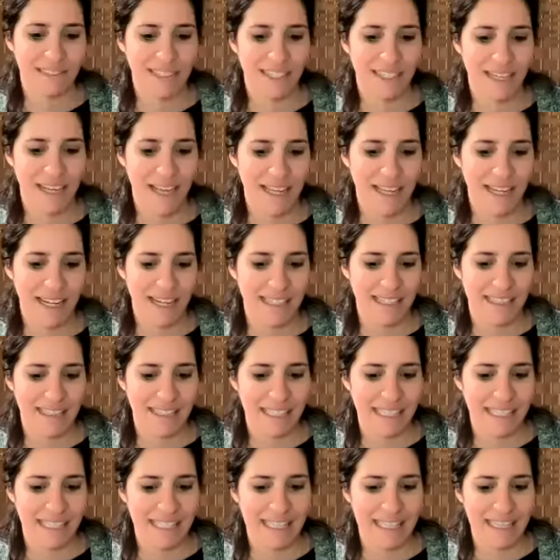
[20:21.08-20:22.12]
And I
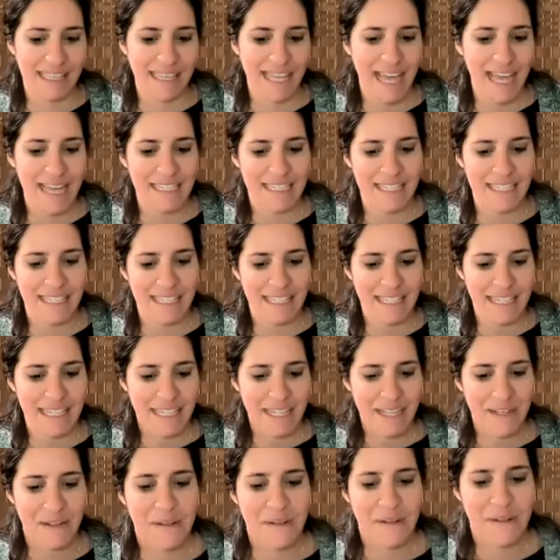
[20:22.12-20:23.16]
think that's
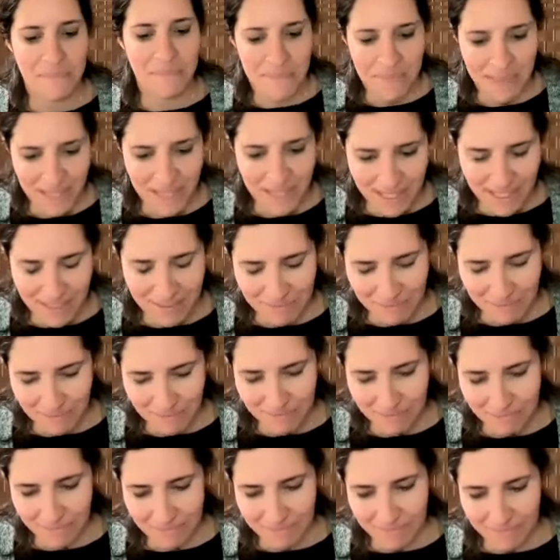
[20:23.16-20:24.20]
the
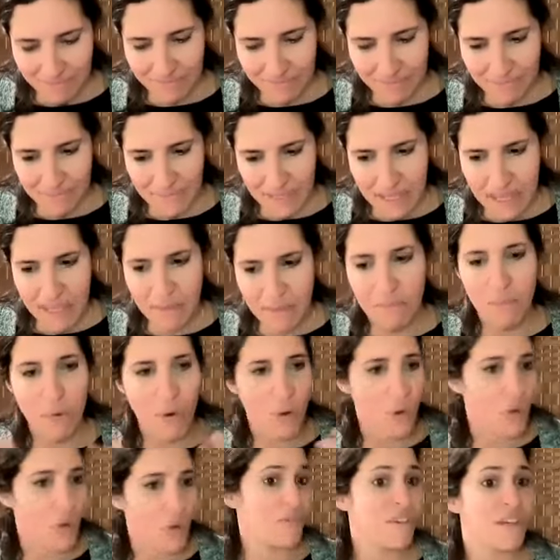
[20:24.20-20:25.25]

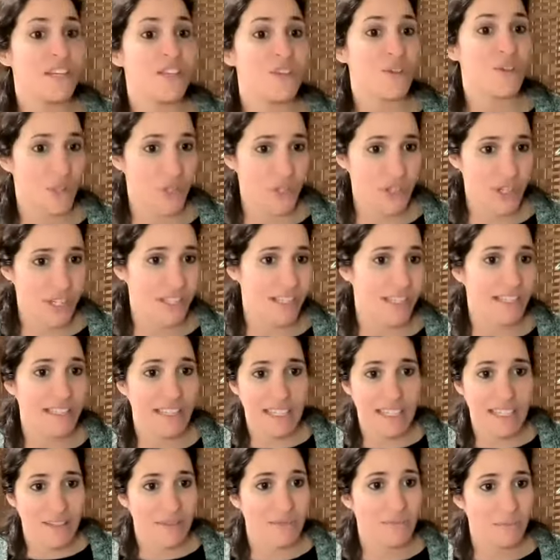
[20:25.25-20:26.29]
more resources, and
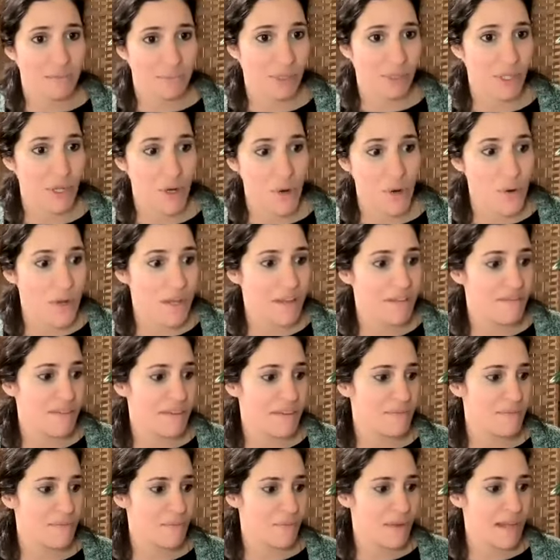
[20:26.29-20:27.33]
that's,
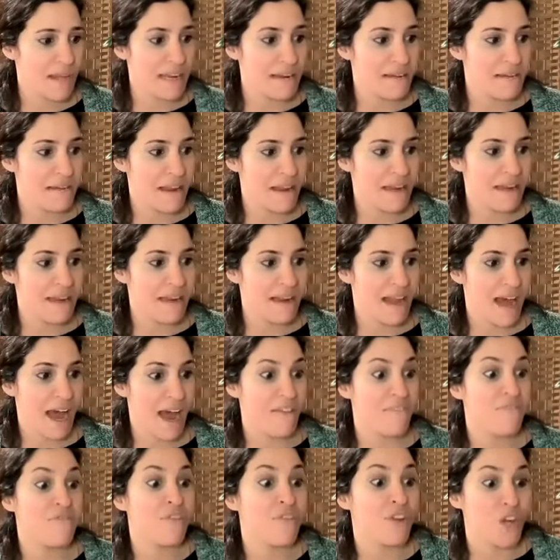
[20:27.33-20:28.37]
even in
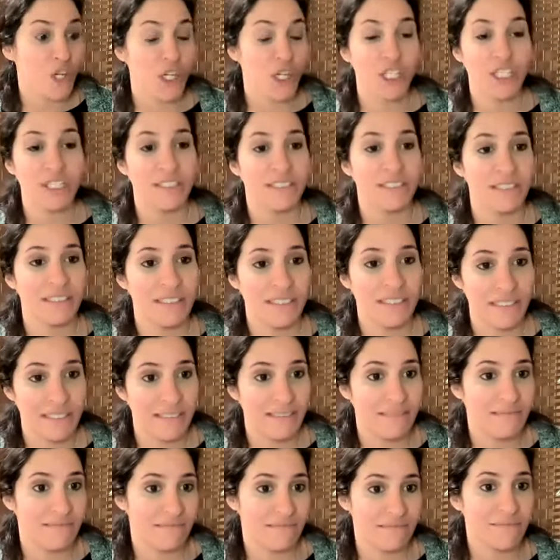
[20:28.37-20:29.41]
I've learned
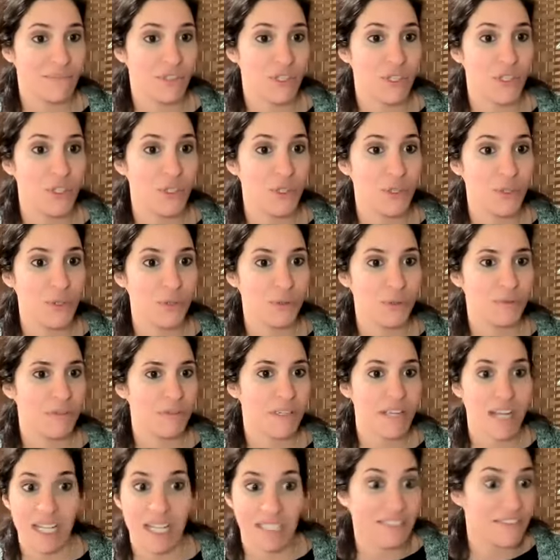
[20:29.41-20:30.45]
to
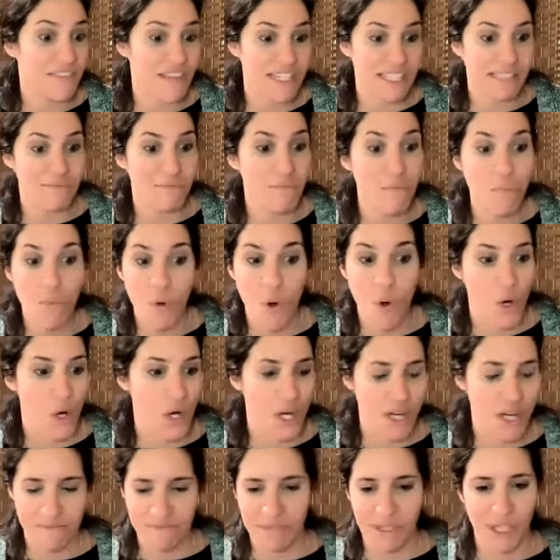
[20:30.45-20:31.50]
cultivate
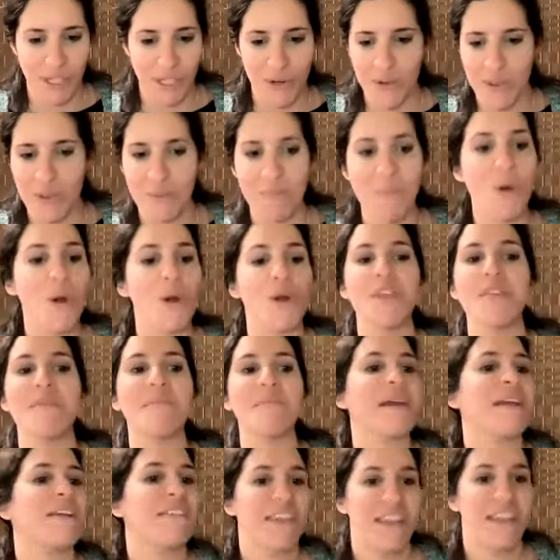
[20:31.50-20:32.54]
more, the more the
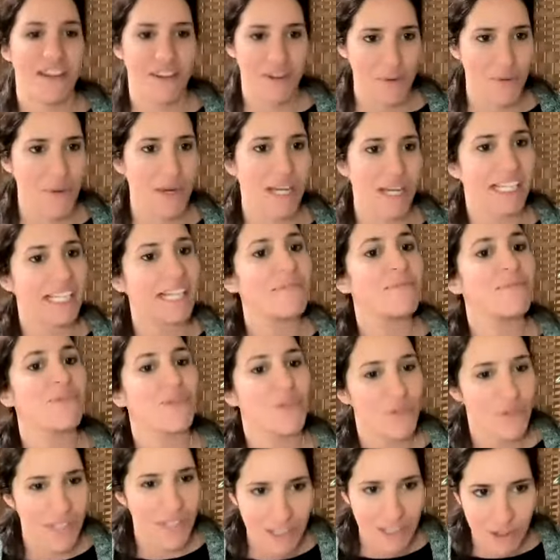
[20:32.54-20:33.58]
merrier when it comes
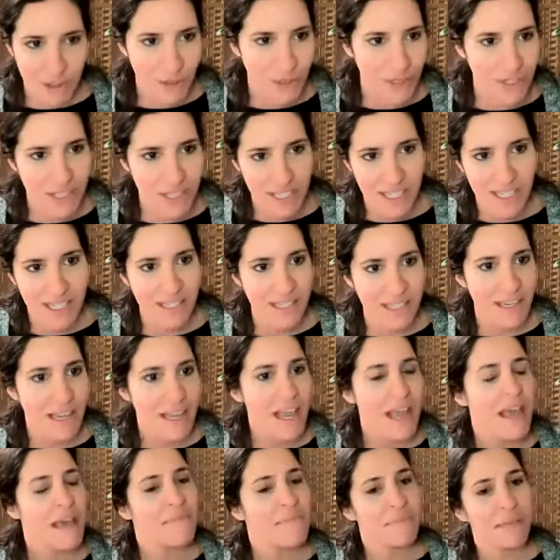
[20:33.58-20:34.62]
to resources,
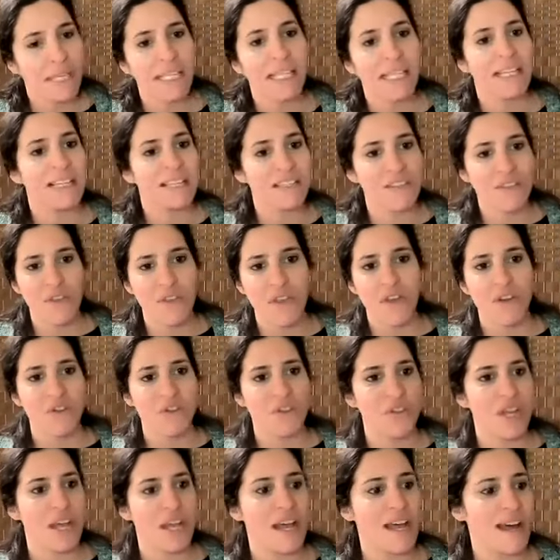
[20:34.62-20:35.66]
because
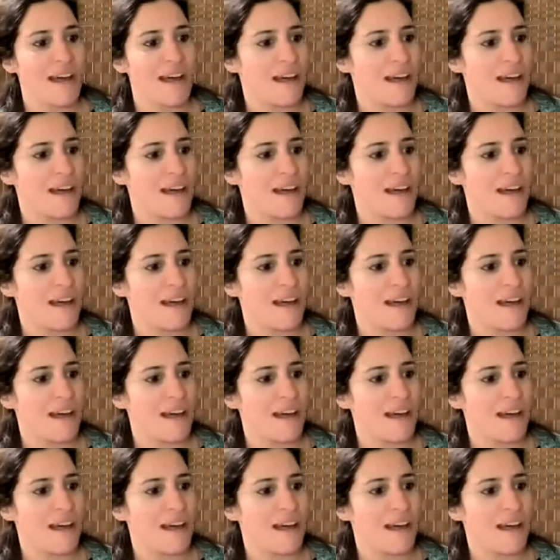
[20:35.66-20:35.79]
there's